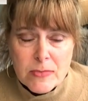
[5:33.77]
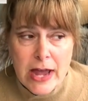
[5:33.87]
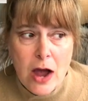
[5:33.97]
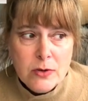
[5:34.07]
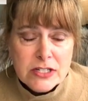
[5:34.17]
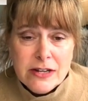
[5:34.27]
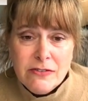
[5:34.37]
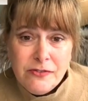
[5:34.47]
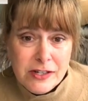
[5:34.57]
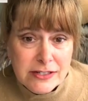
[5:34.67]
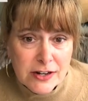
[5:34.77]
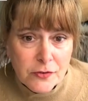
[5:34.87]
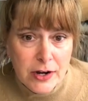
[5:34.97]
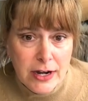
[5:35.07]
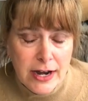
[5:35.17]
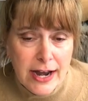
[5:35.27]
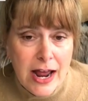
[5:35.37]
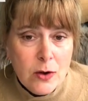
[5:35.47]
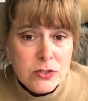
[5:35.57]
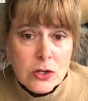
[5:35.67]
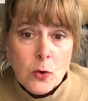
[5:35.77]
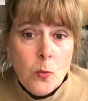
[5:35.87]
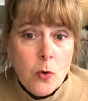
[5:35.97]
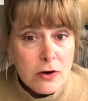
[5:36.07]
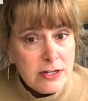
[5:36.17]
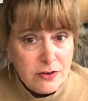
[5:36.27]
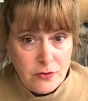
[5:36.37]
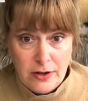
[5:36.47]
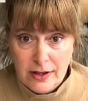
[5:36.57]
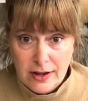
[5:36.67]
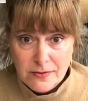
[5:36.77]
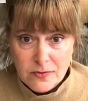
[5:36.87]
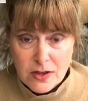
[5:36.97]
how it's going to feel different and how it's going to work differently.